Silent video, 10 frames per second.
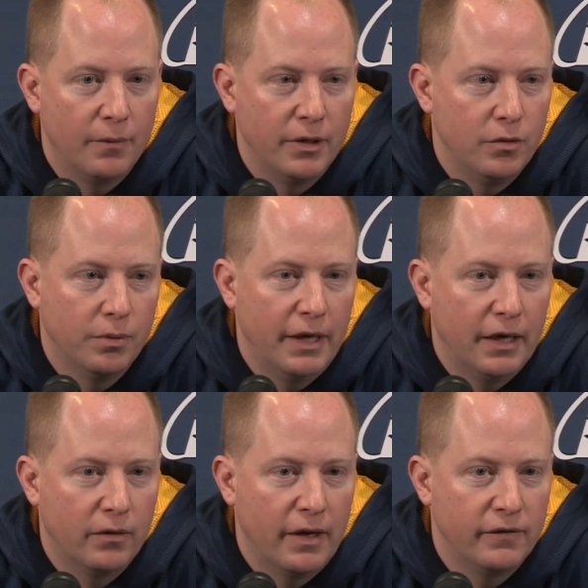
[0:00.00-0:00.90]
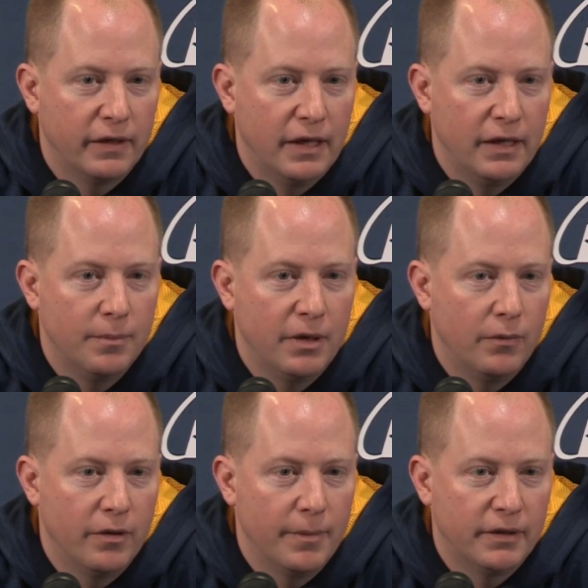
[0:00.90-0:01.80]
When you played at Christ the King, you played
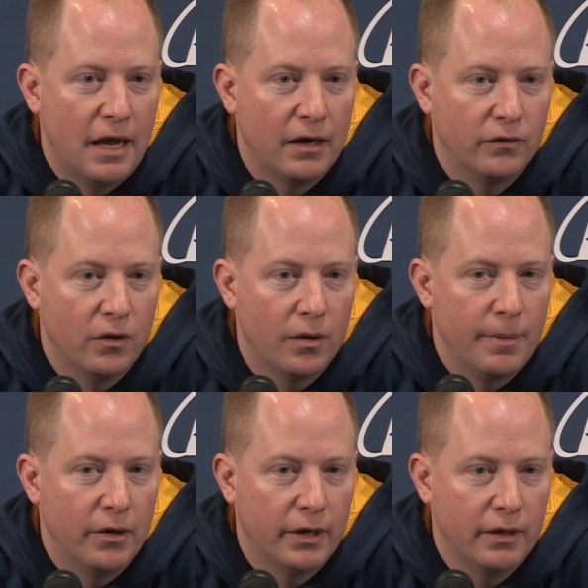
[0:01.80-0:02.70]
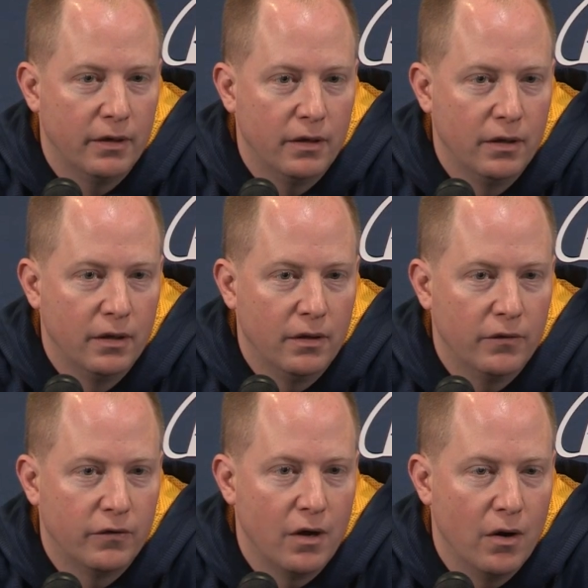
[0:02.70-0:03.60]
with a McDonald's All American.
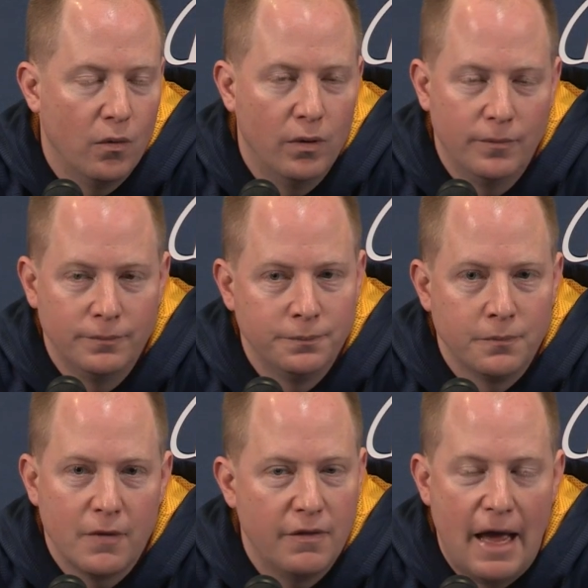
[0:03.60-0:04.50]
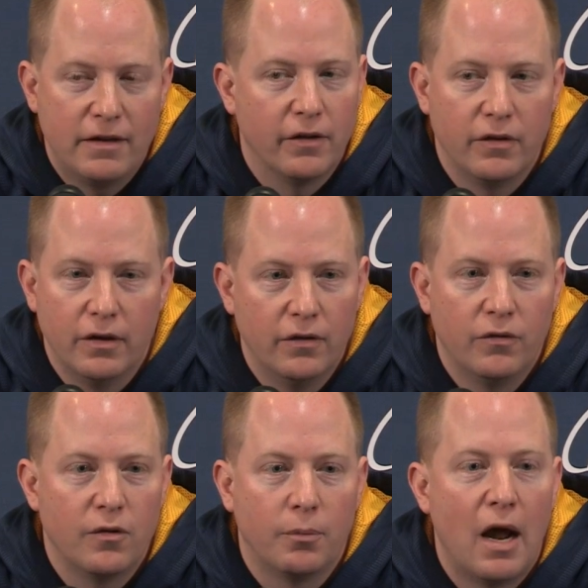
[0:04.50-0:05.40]
So that doesn't
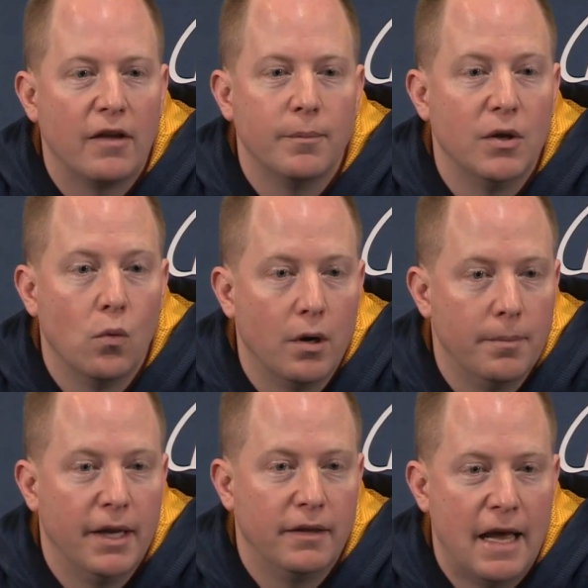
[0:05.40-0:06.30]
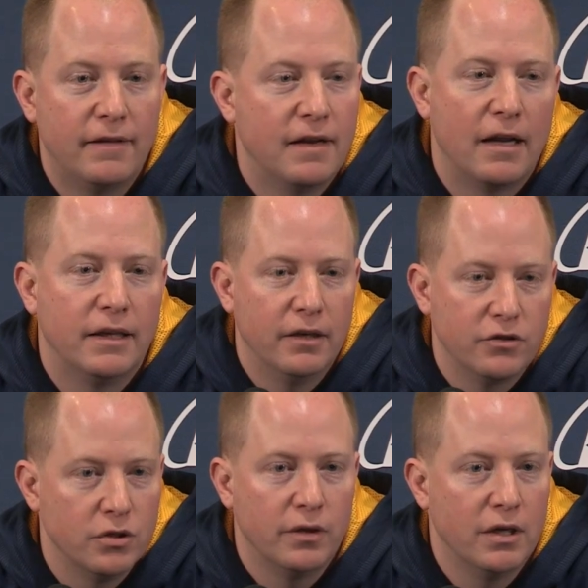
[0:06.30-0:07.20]
surprise me one bit. That's not
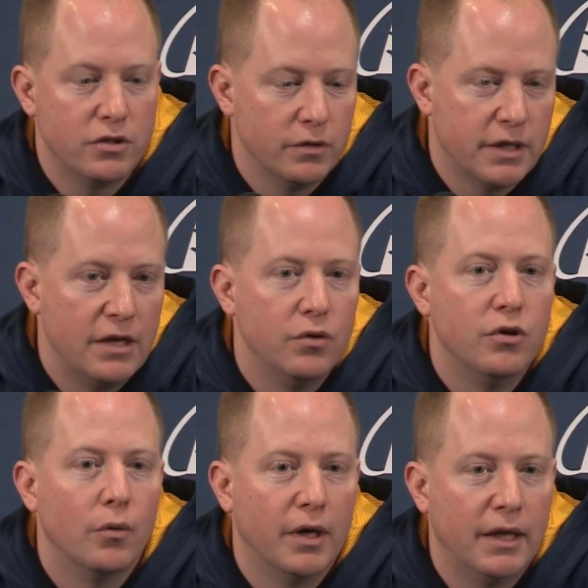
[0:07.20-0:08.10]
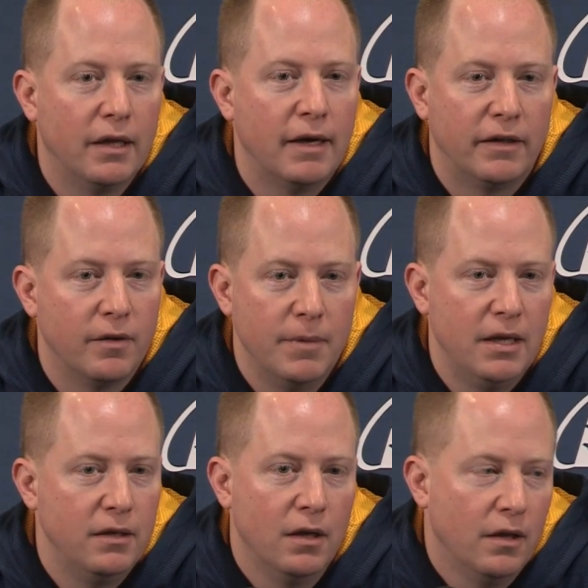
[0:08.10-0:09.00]
issue. The issue is can you do it again? Like to
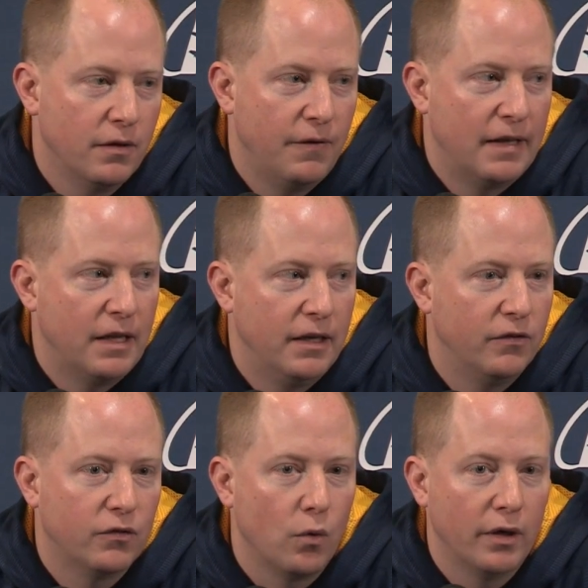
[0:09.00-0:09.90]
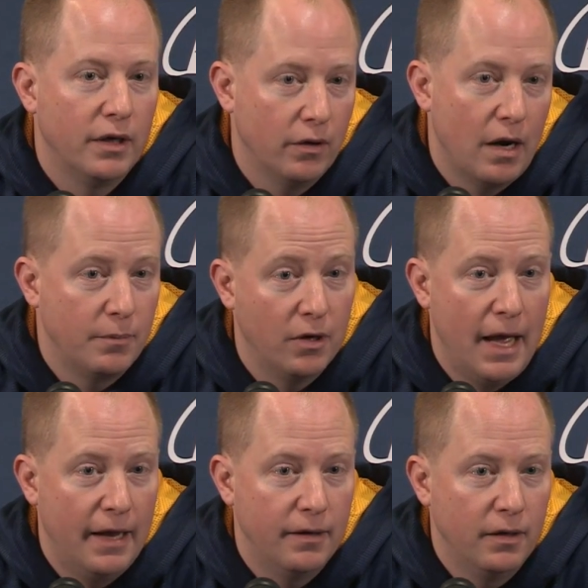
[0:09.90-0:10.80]
me, the fact that he's scoring here, I'm
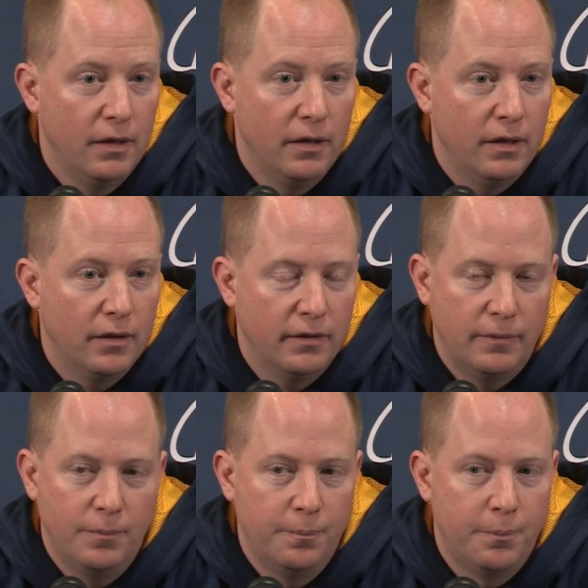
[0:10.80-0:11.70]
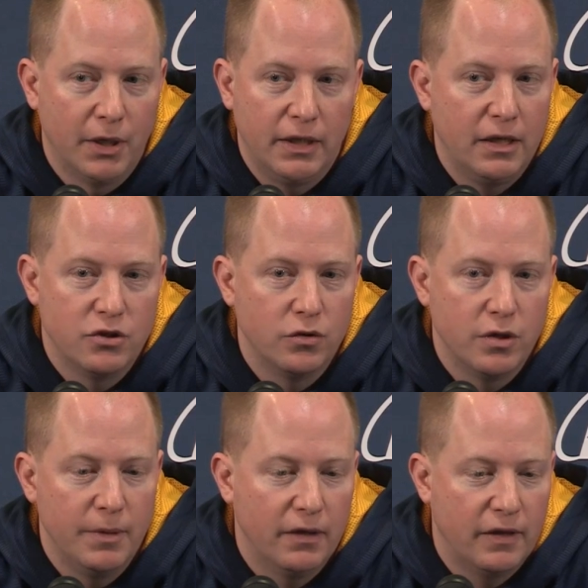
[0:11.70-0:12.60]
glad. But the issue
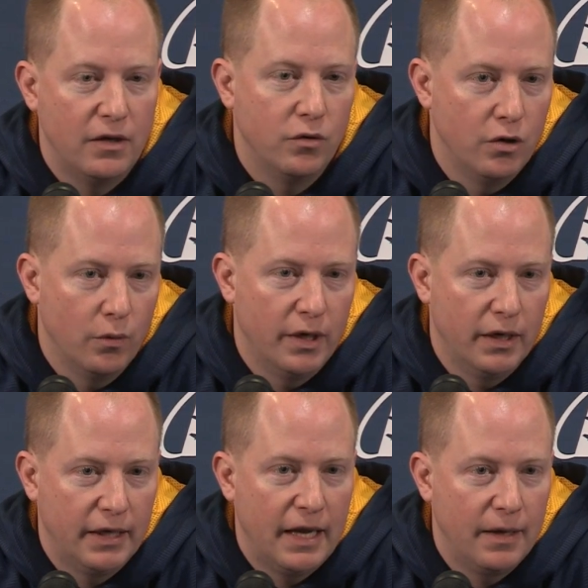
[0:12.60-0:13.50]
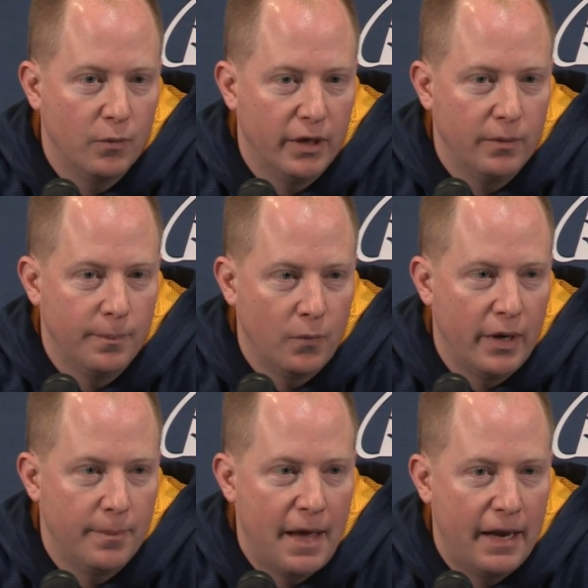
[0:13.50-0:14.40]
to me is can you do it in a game when it when
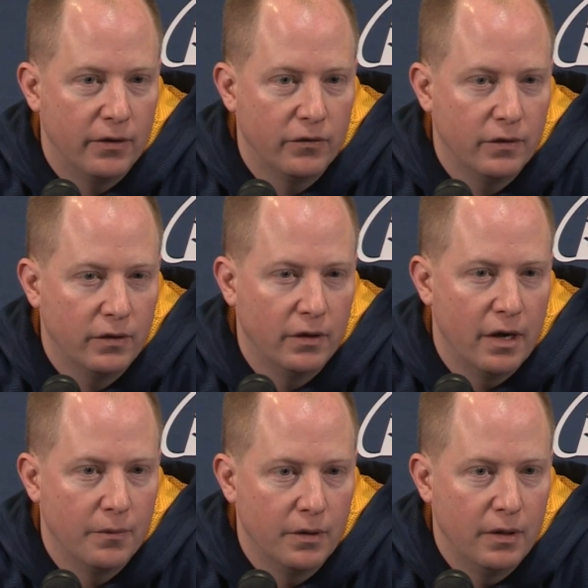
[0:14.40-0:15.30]
it matters, you know?